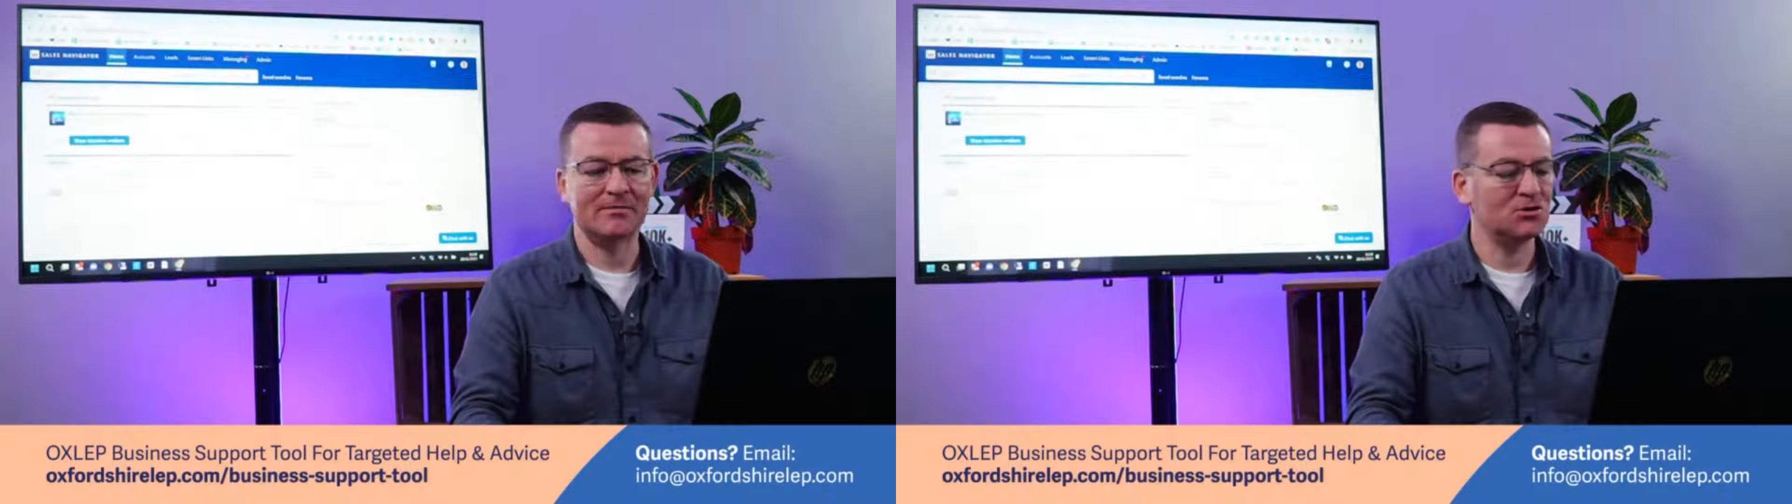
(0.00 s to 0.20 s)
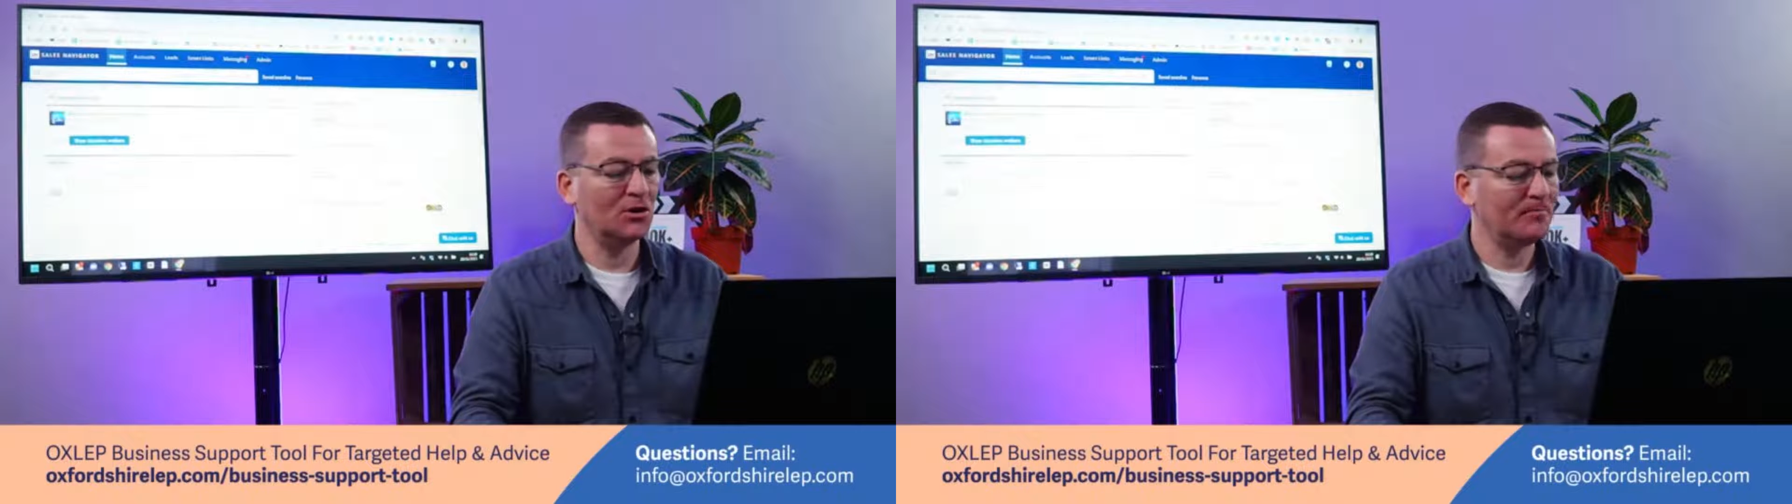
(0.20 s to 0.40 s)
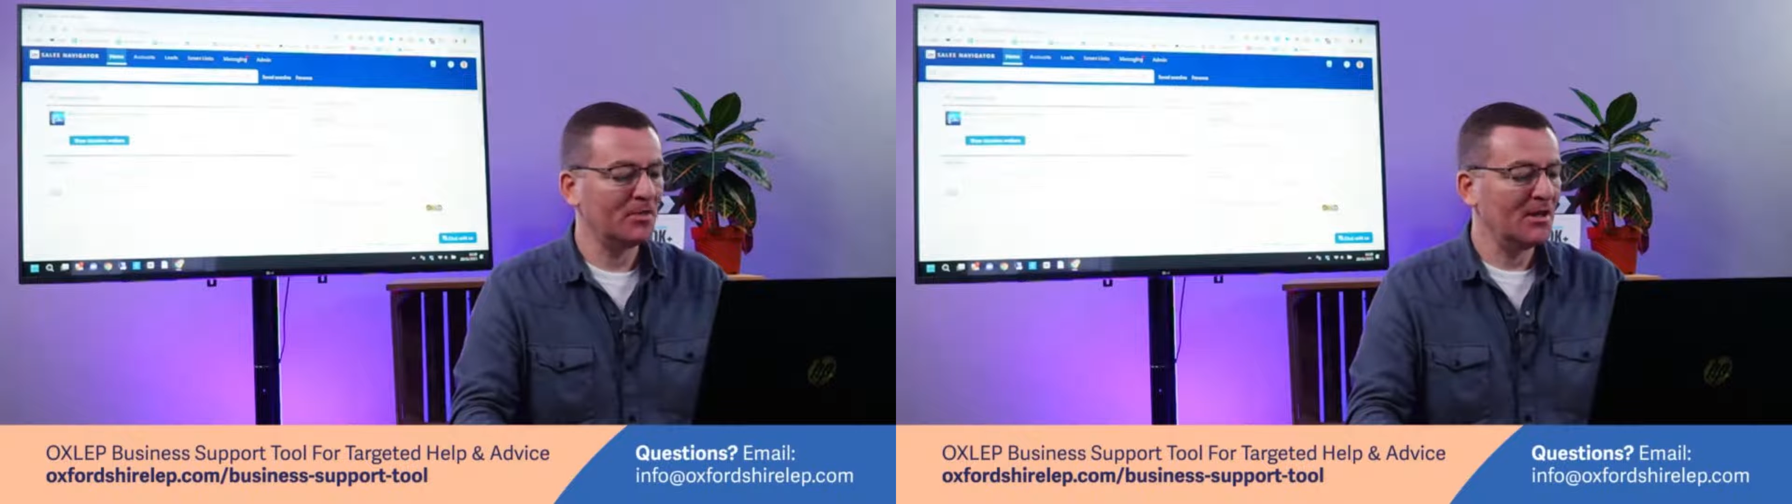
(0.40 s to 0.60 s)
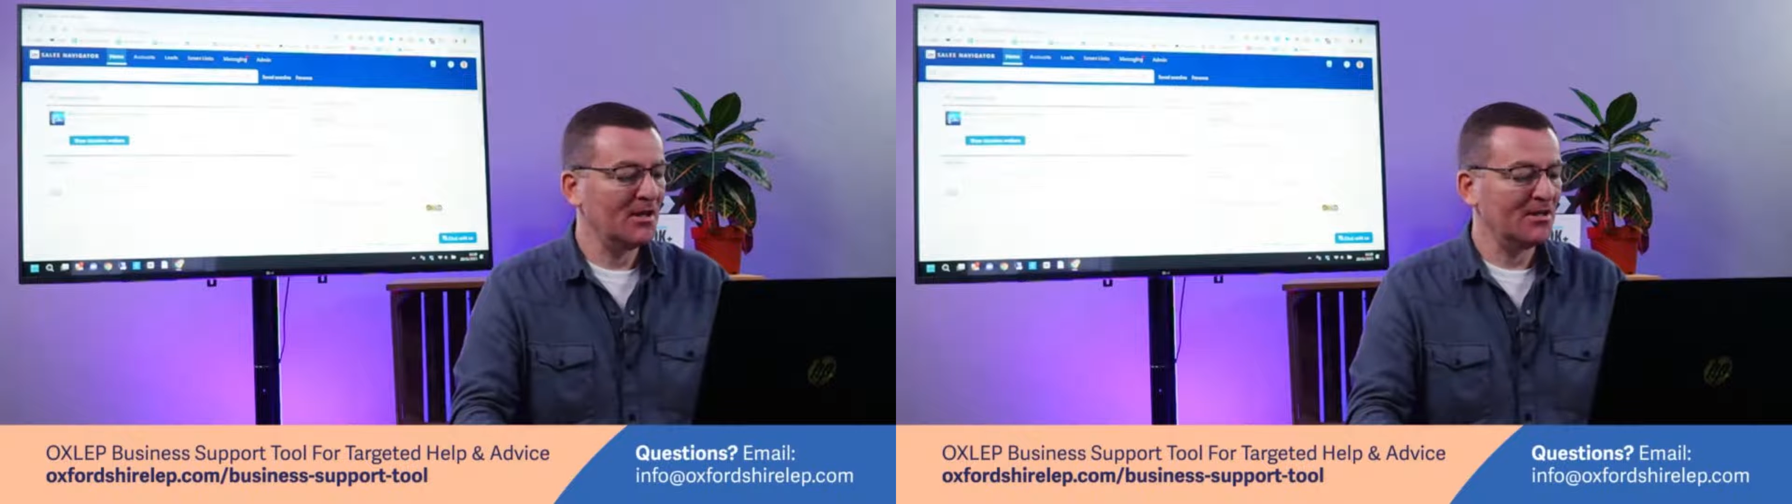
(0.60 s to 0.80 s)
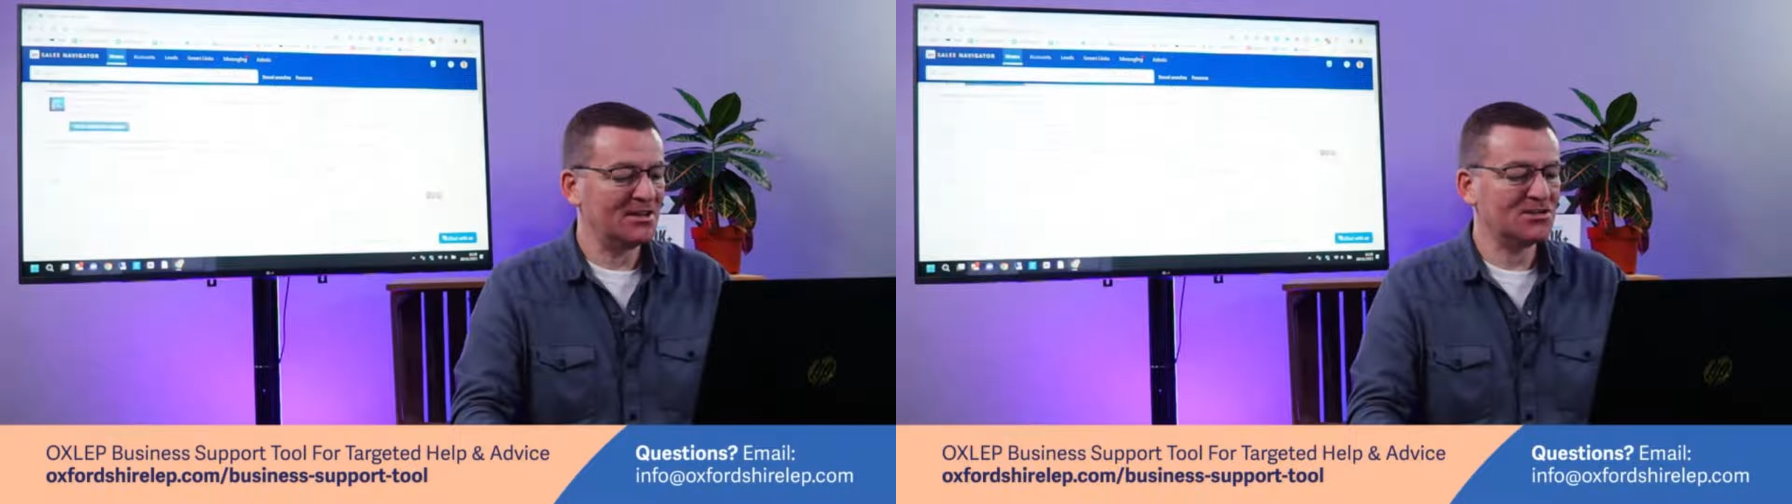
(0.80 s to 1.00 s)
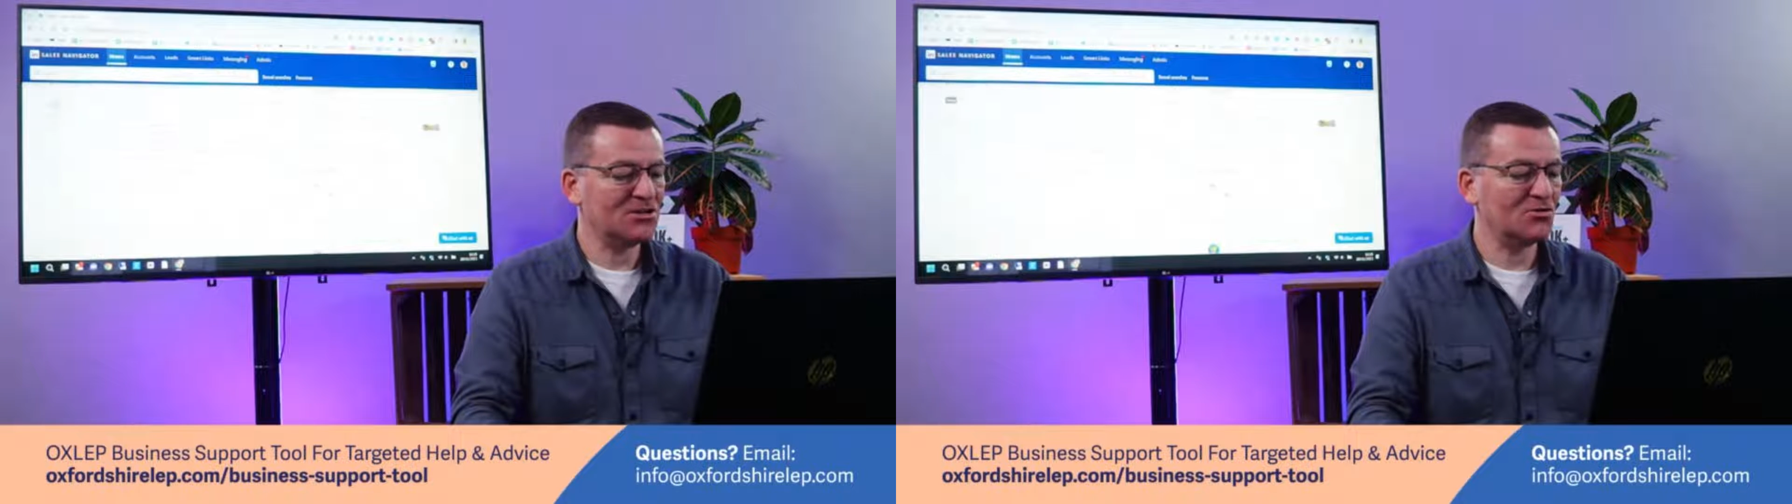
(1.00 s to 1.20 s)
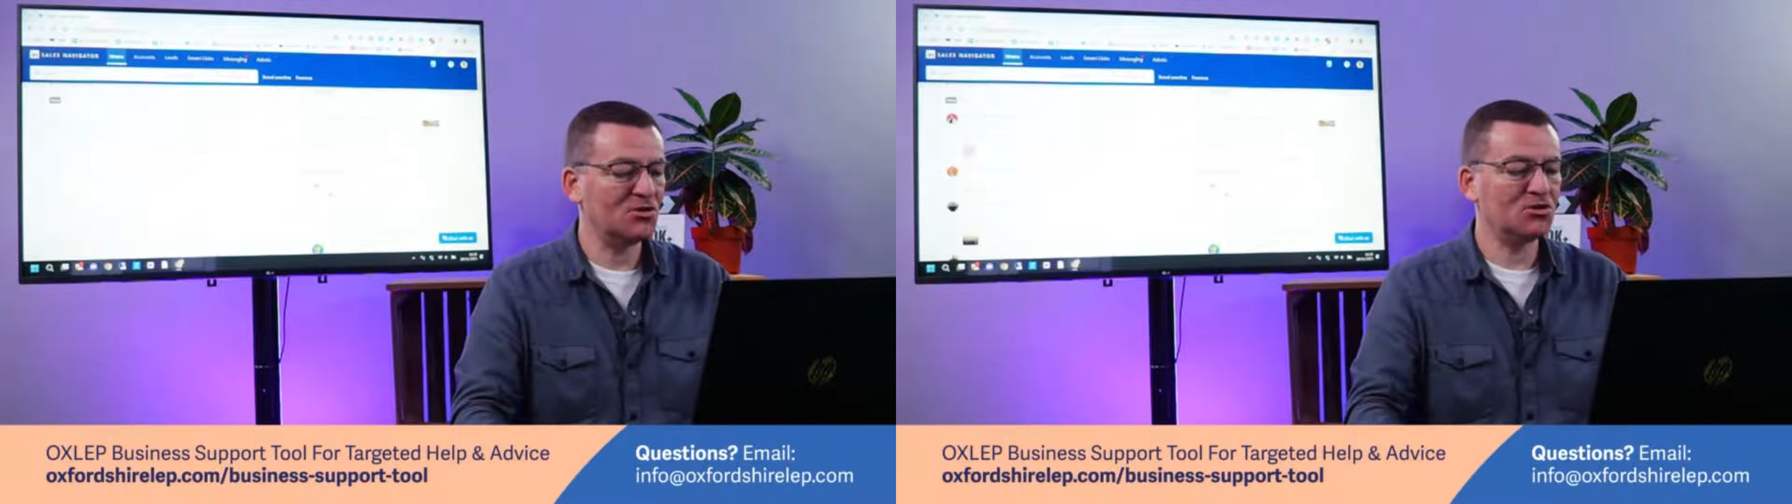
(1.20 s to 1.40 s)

So this is going to